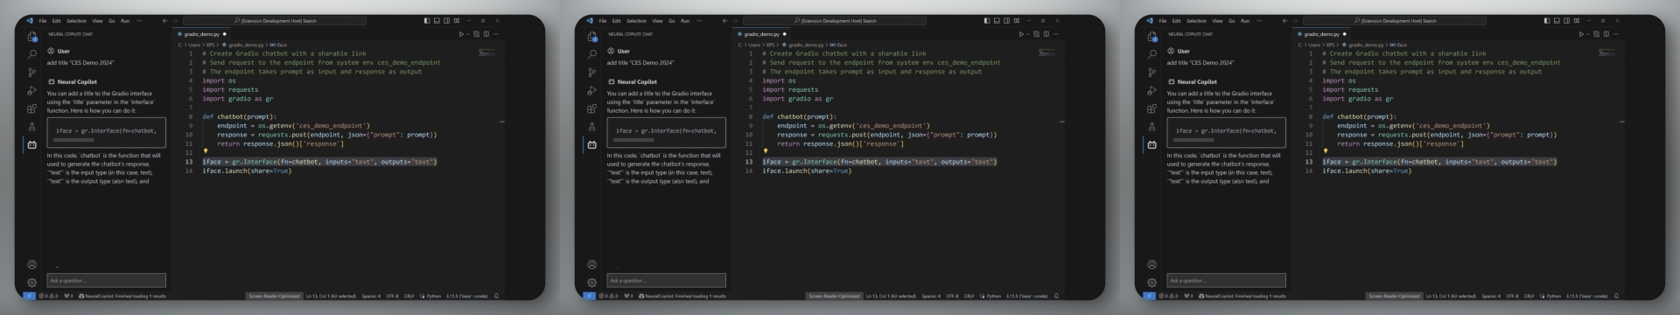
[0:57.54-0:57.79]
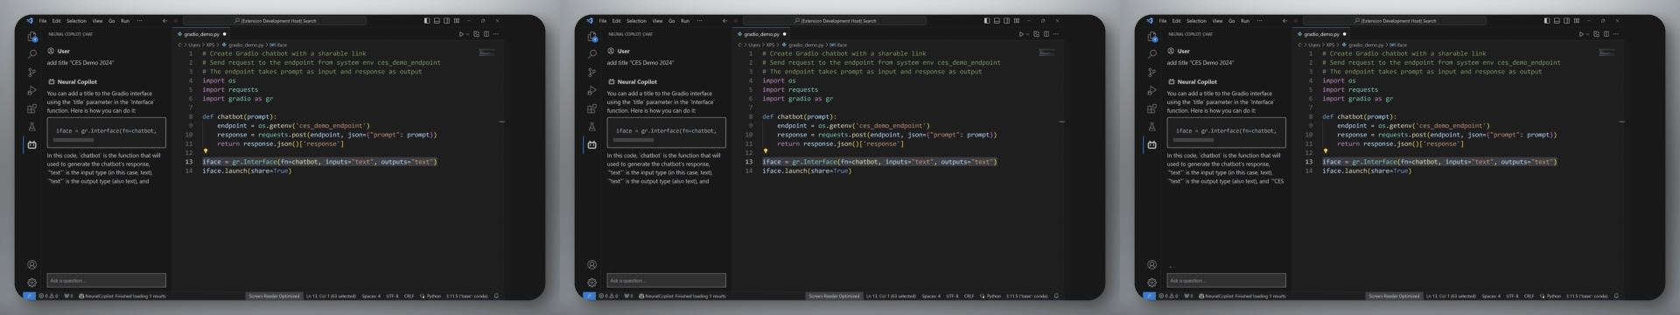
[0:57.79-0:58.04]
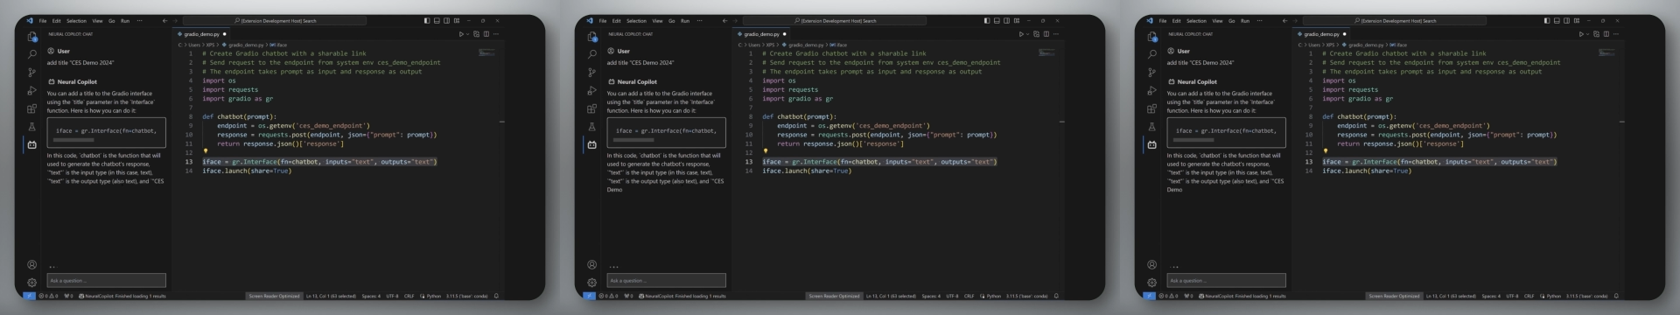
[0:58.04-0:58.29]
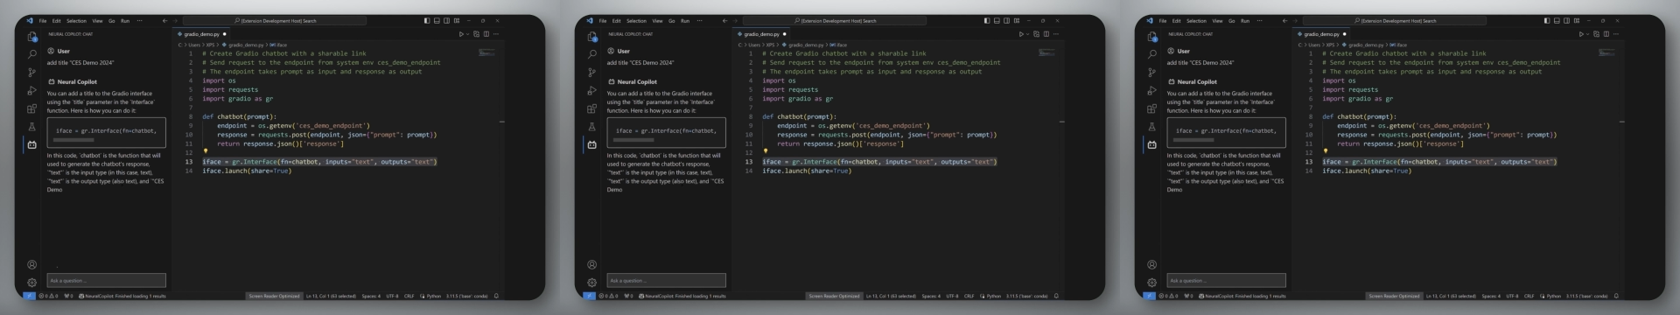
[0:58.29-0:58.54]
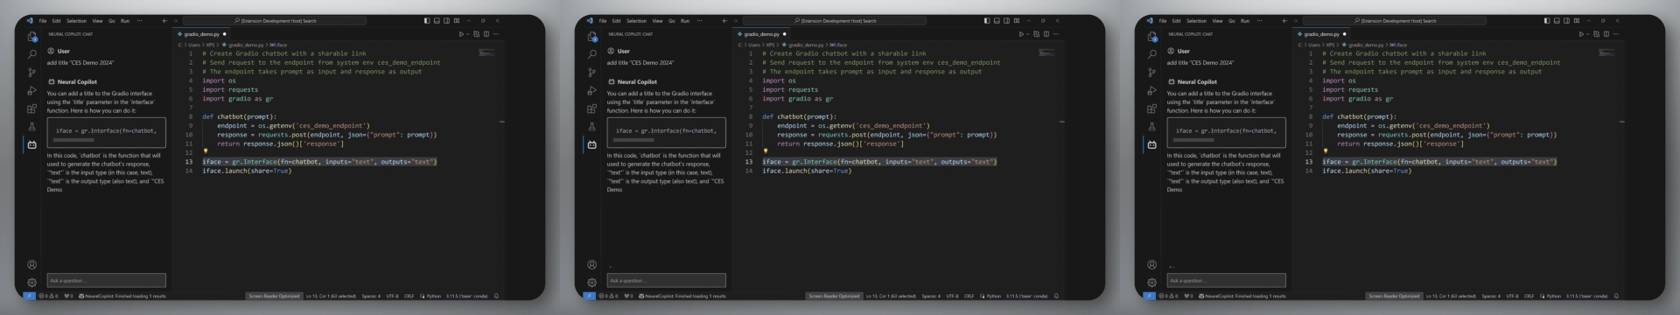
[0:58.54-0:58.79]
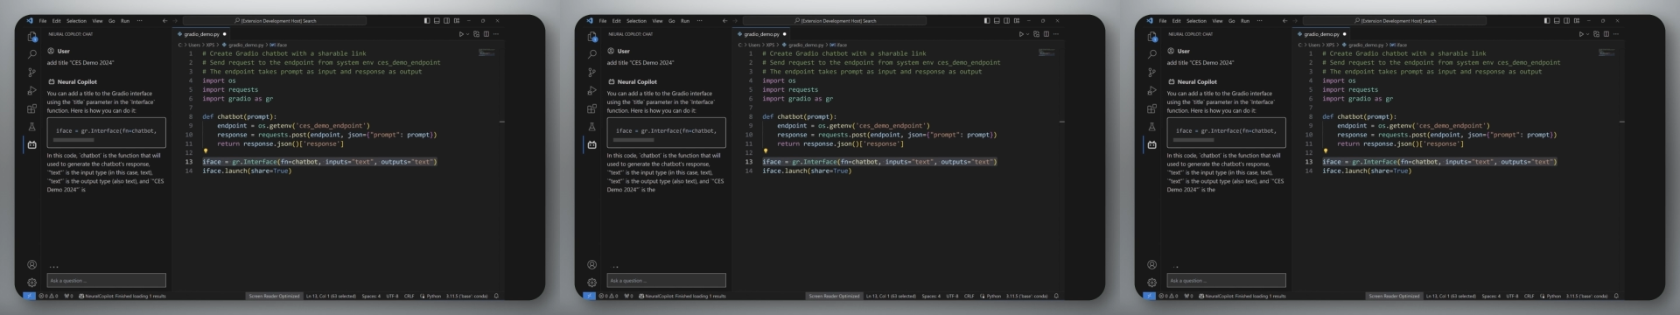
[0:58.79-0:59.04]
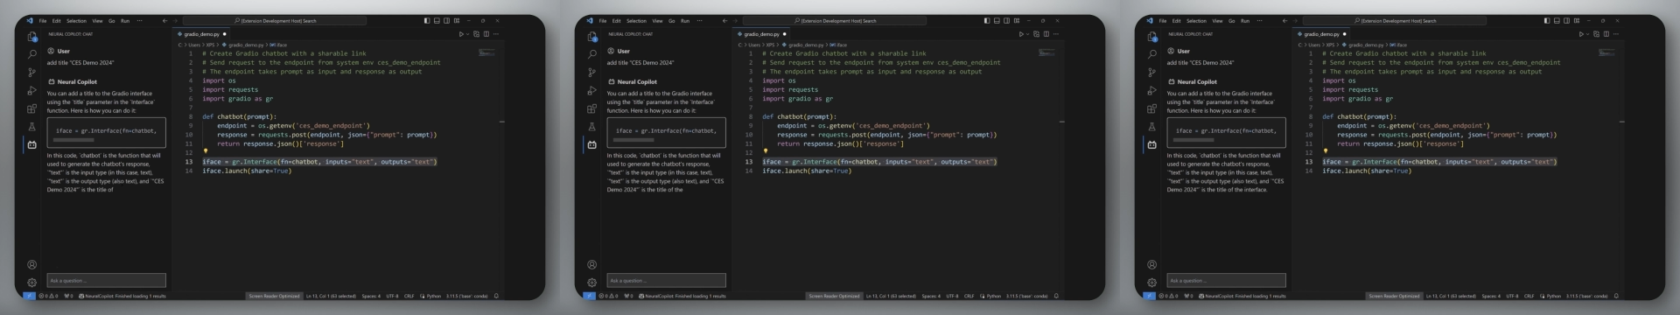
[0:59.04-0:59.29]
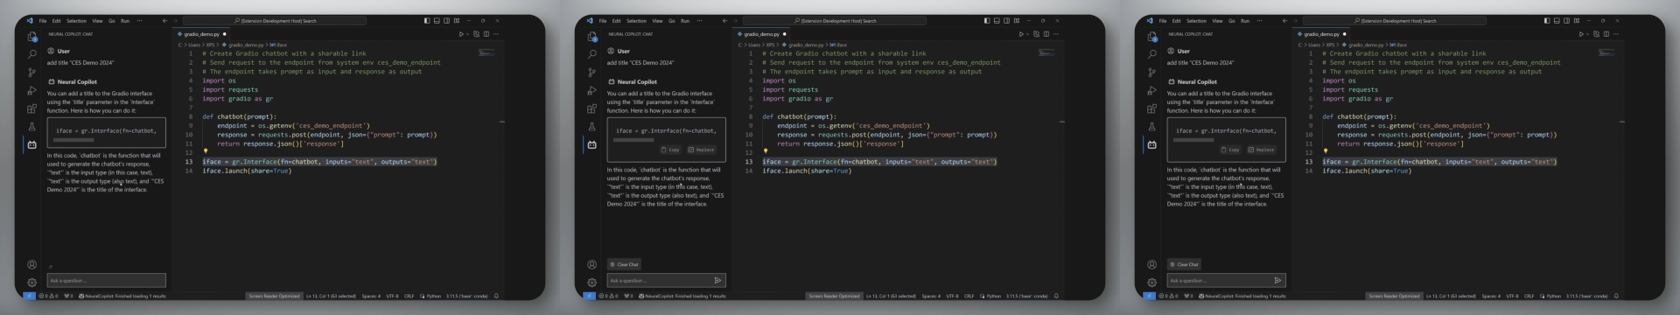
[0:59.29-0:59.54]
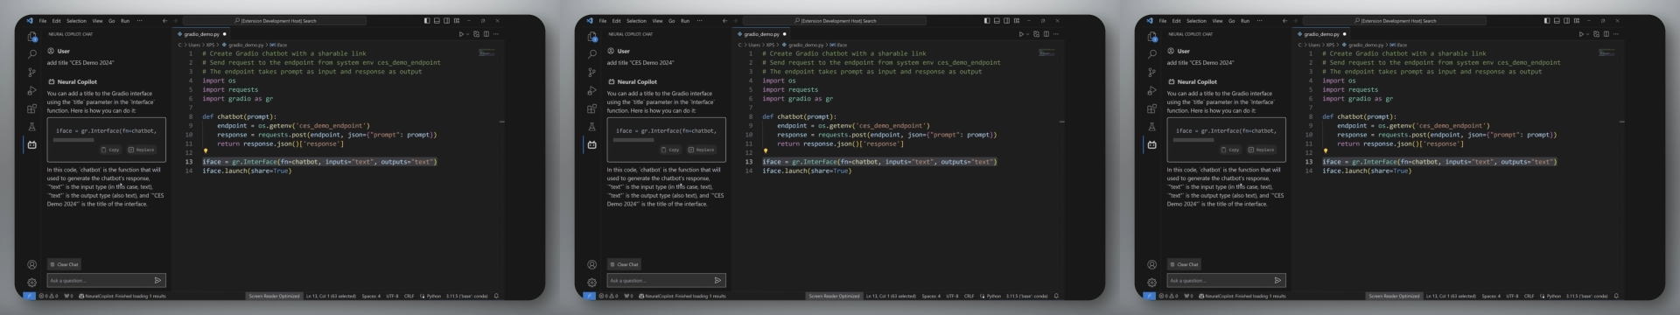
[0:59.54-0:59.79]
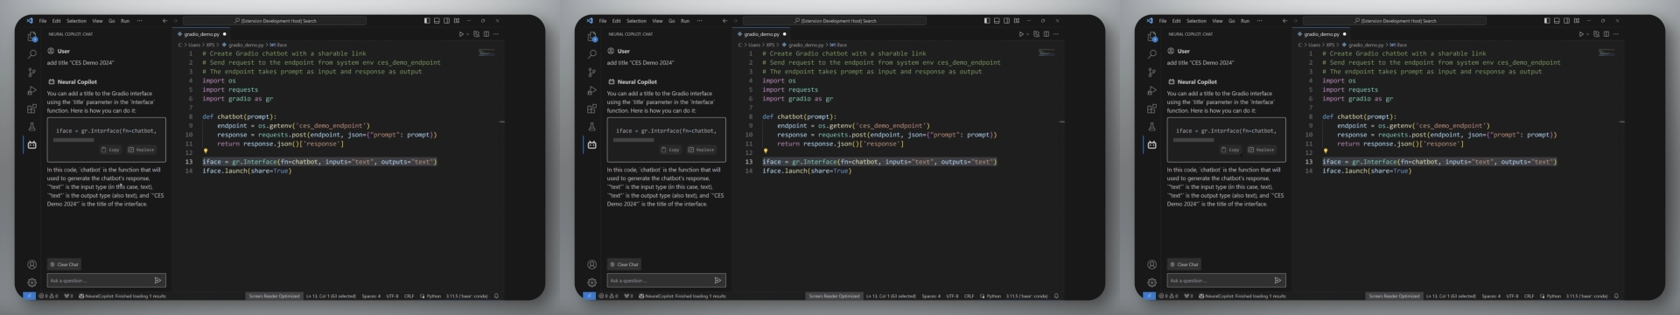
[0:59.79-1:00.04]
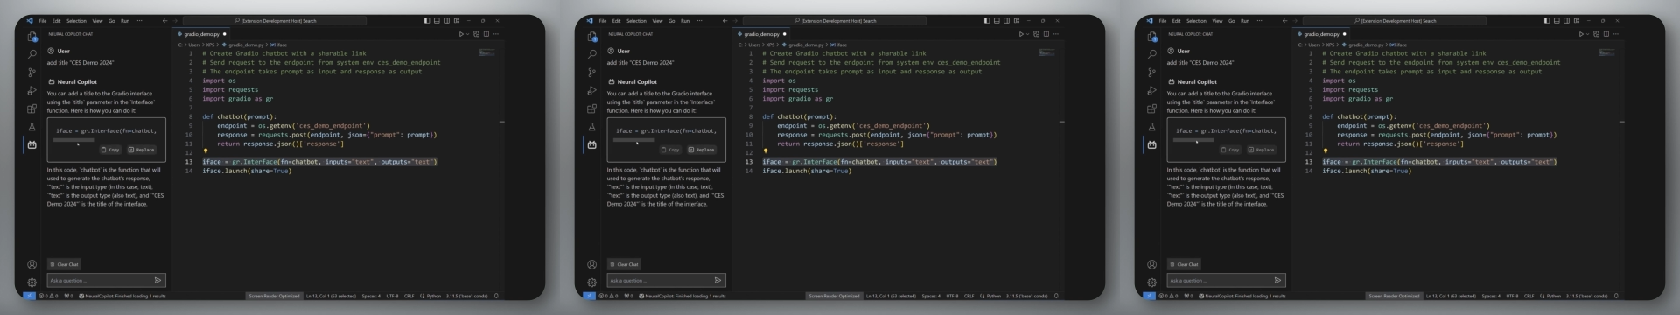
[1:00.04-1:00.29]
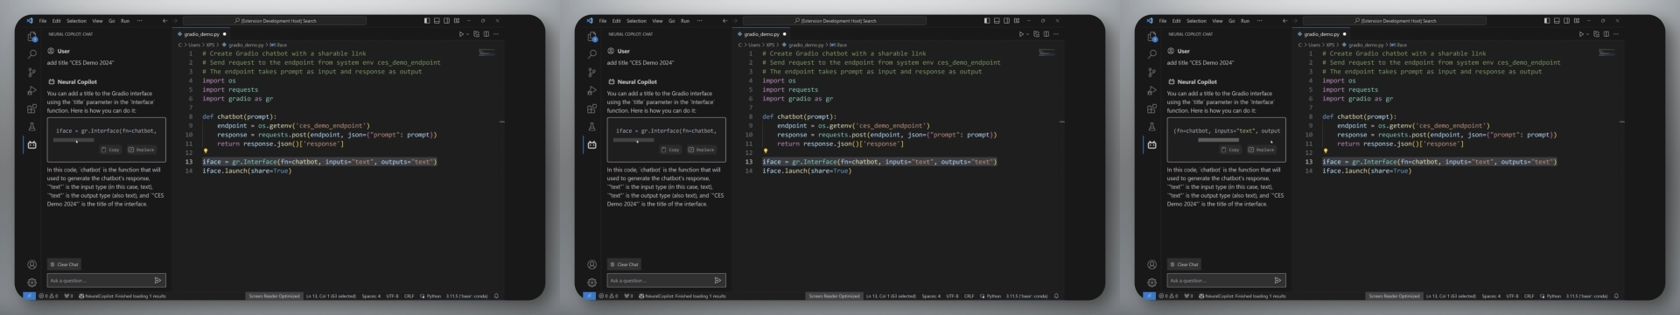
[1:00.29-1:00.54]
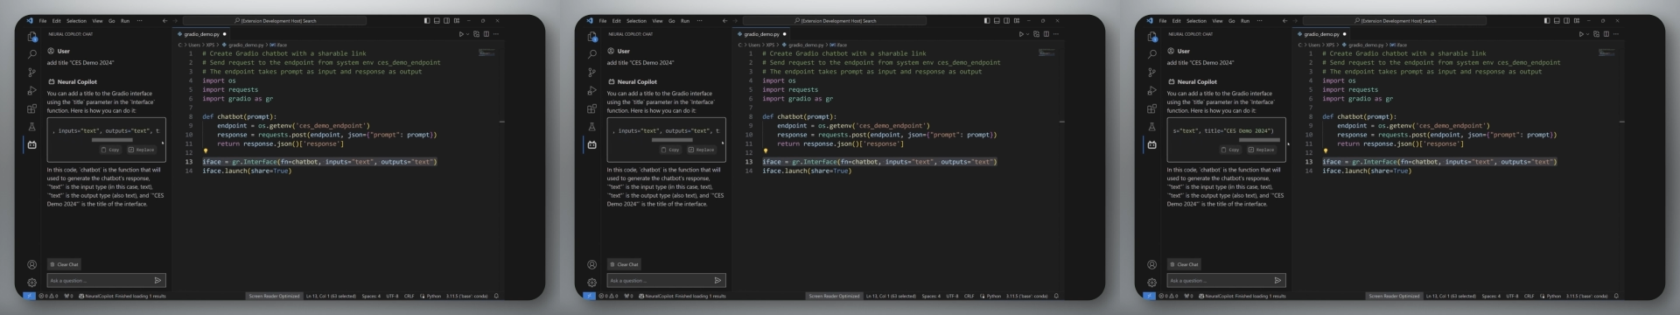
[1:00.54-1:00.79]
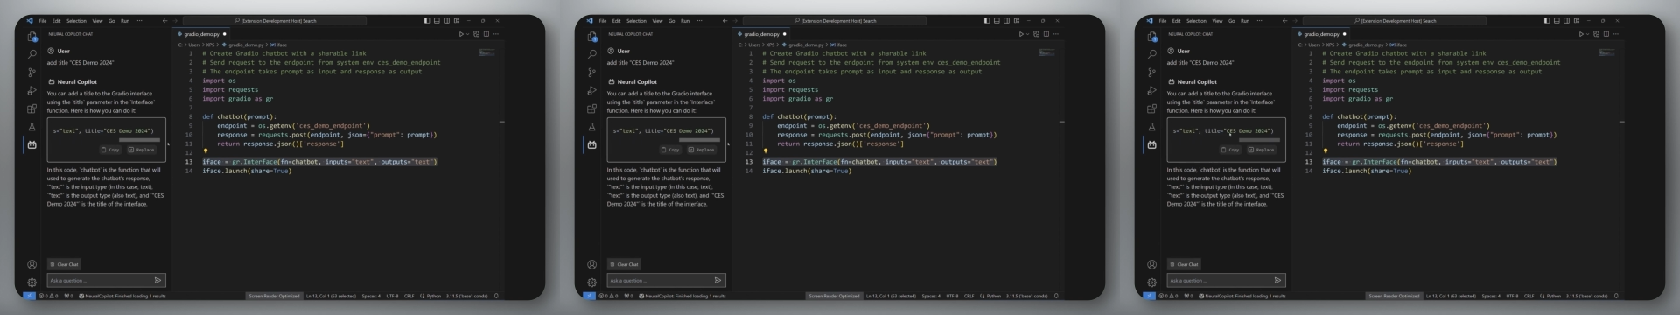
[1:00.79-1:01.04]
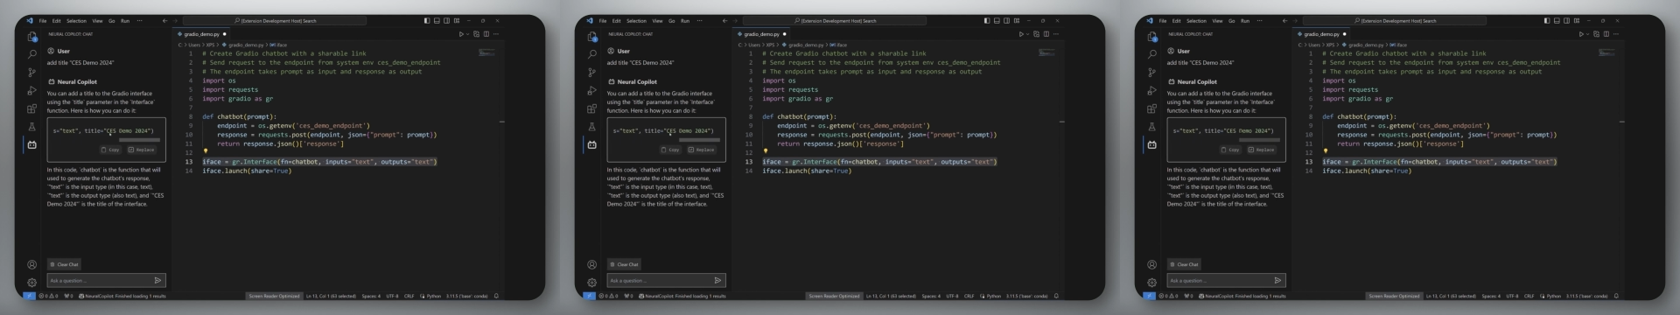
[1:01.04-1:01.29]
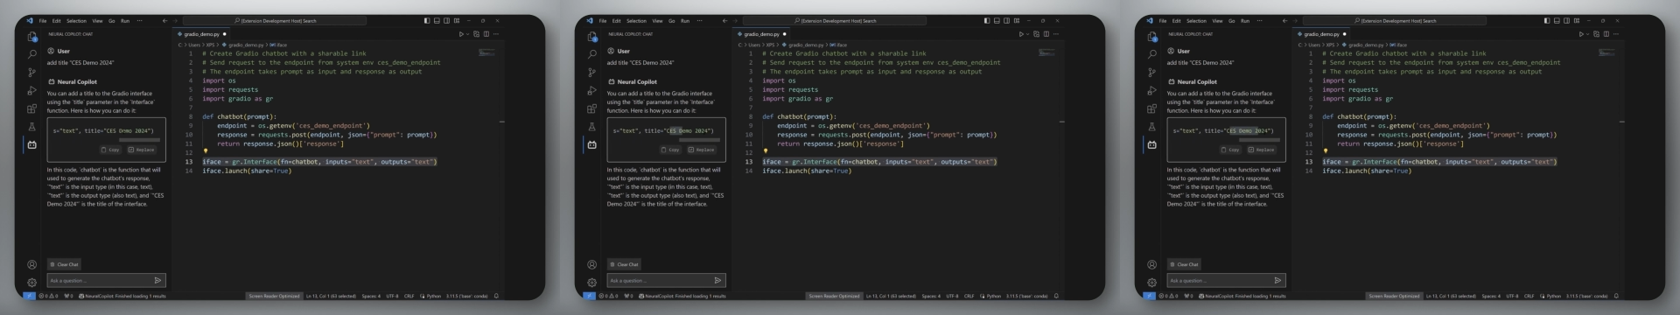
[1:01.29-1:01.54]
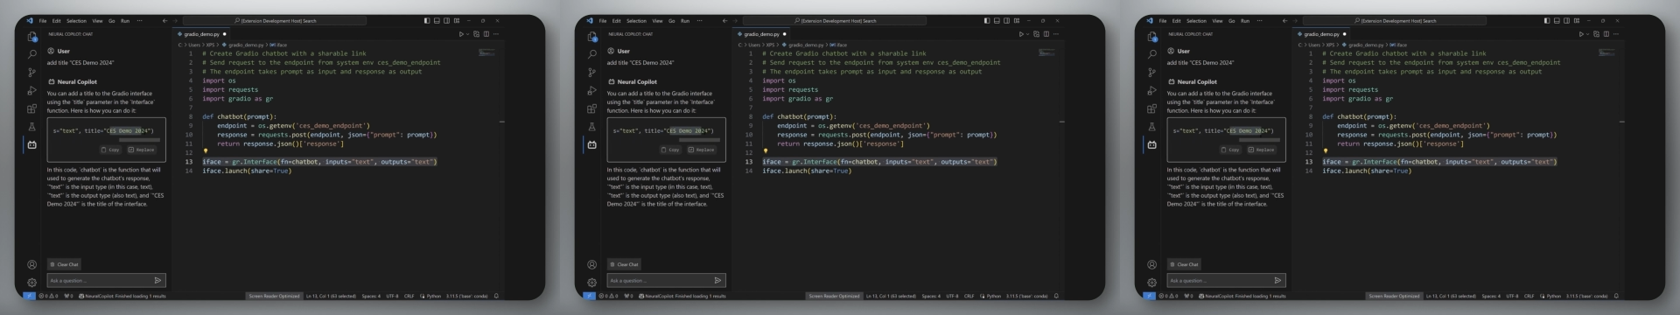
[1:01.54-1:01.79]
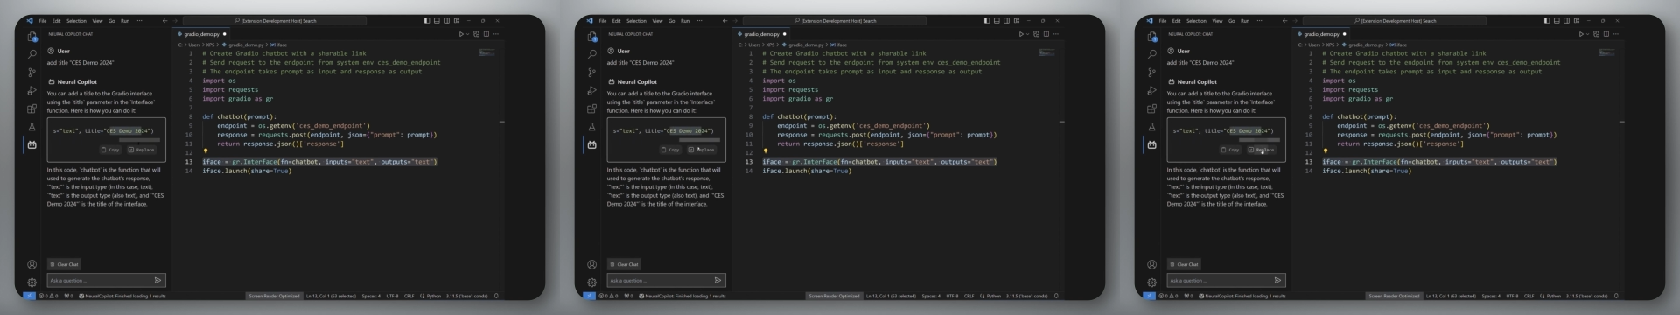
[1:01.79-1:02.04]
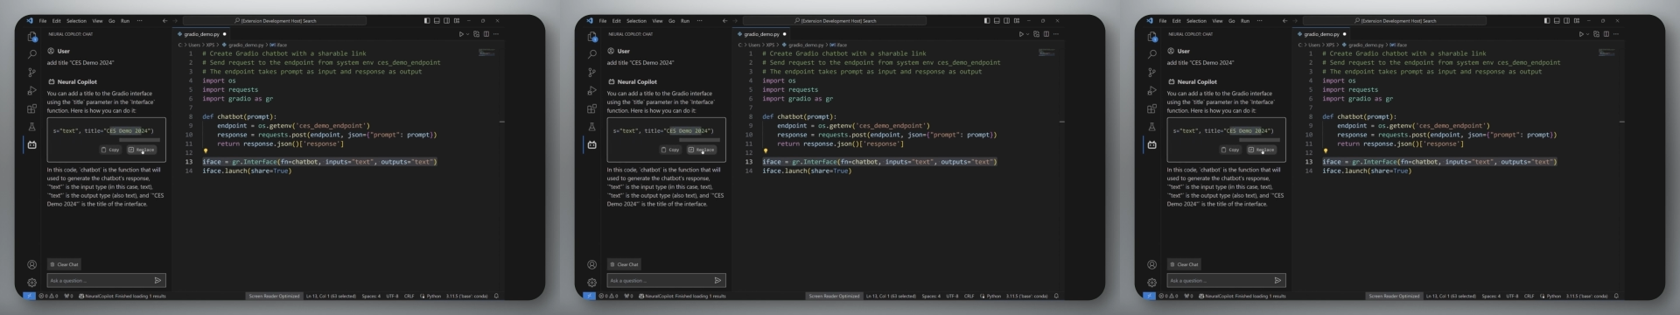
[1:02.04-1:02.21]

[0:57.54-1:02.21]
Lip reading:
(no speaker visible)